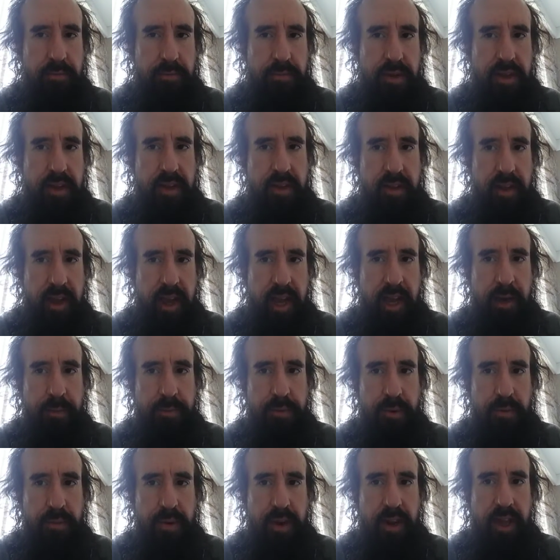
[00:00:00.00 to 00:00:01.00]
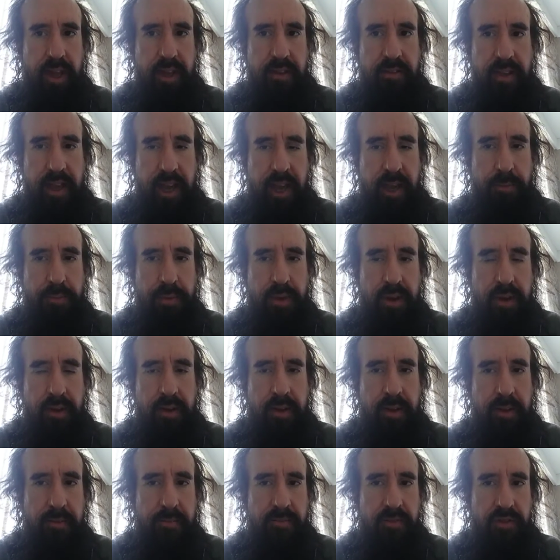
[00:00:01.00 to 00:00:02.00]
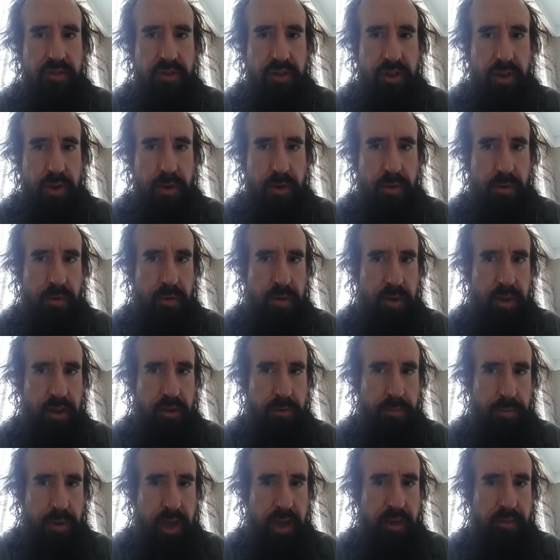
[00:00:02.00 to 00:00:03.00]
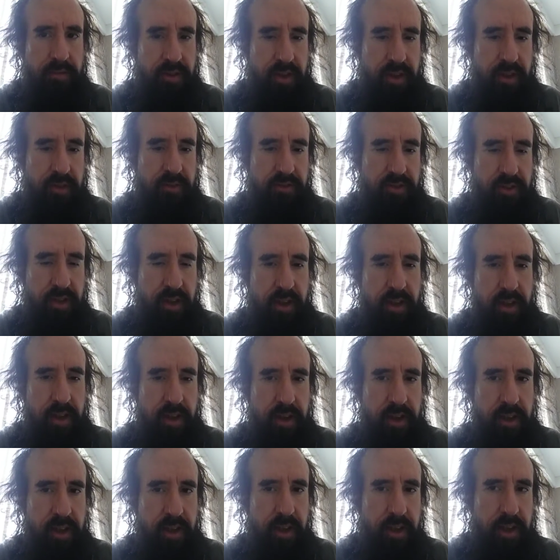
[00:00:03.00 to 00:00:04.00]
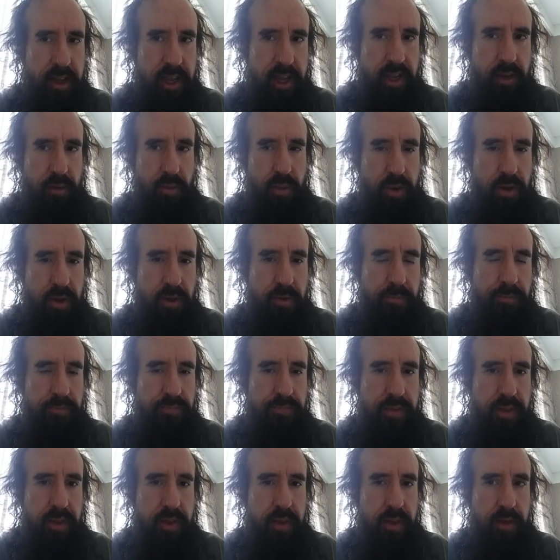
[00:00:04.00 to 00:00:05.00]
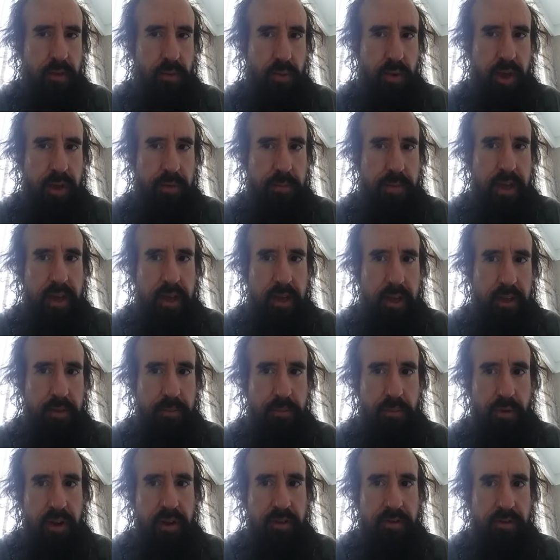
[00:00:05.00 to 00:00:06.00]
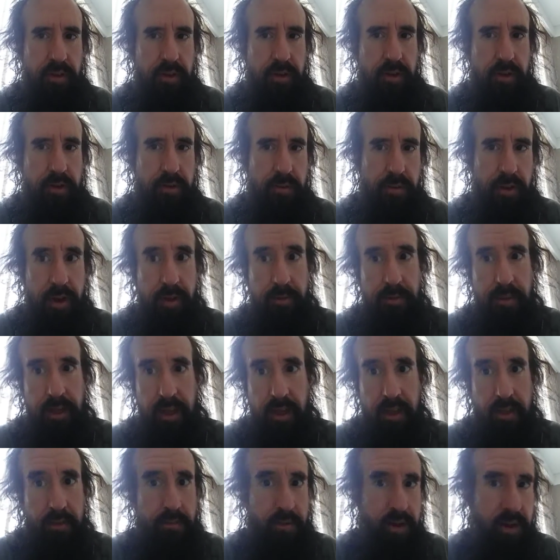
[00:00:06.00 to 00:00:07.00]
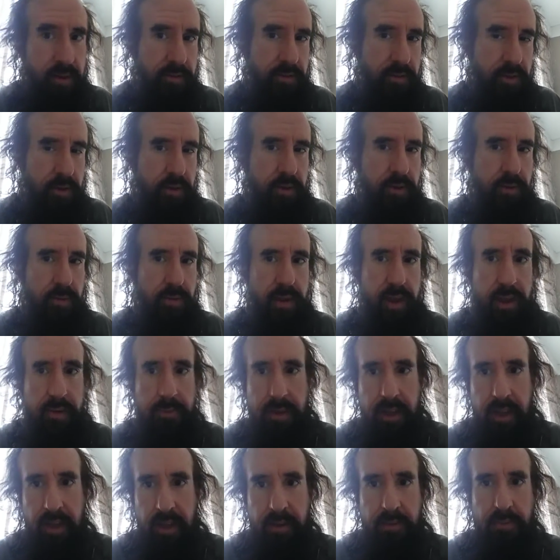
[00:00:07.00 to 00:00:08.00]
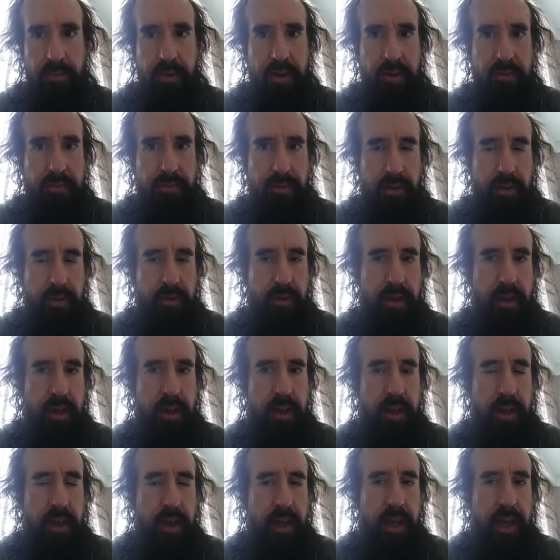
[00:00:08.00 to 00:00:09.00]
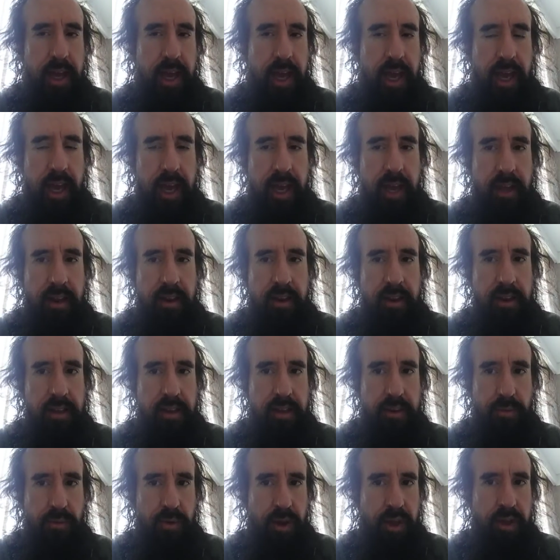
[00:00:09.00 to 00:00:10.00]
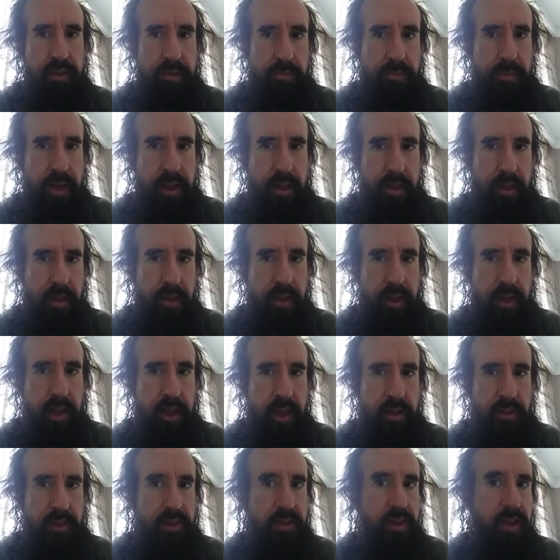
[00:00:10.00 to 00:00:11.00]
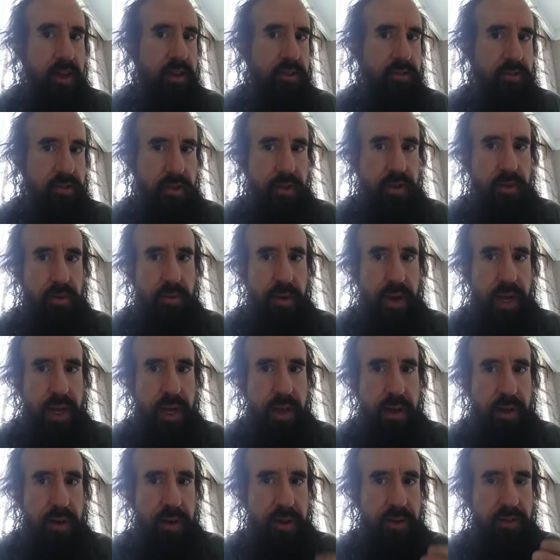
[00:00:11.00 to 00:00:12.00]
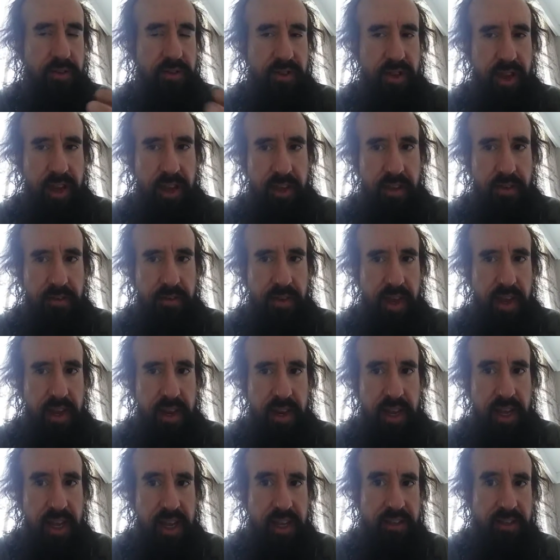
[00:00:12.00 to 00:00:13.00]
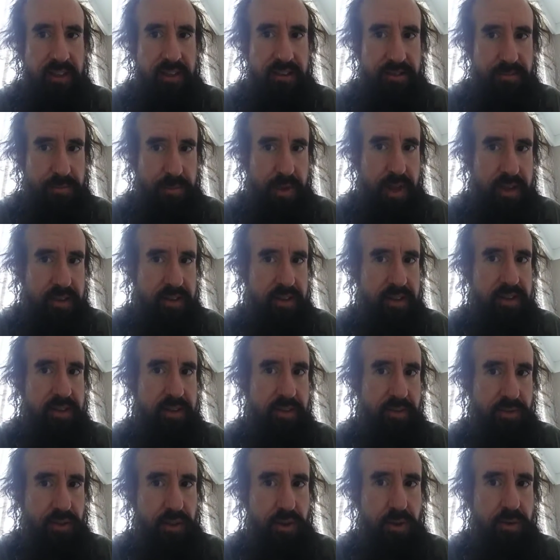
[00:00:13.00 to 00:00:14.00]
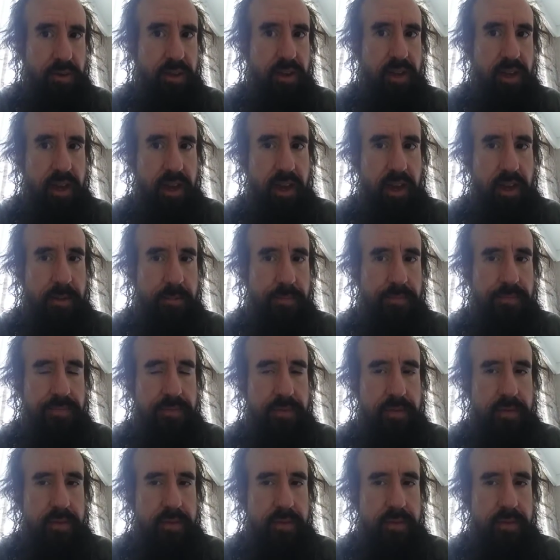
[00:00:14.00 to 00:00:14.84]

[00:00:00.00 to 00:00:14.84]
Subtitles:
B to happen when A's happen. So, Pavlov's dog, he would ring a bell and bring food, ring a bell and bring food, ring a bell and bring food. And then you ring the bell, and the dog's looking around, it's salivating, it's expecting the food to come.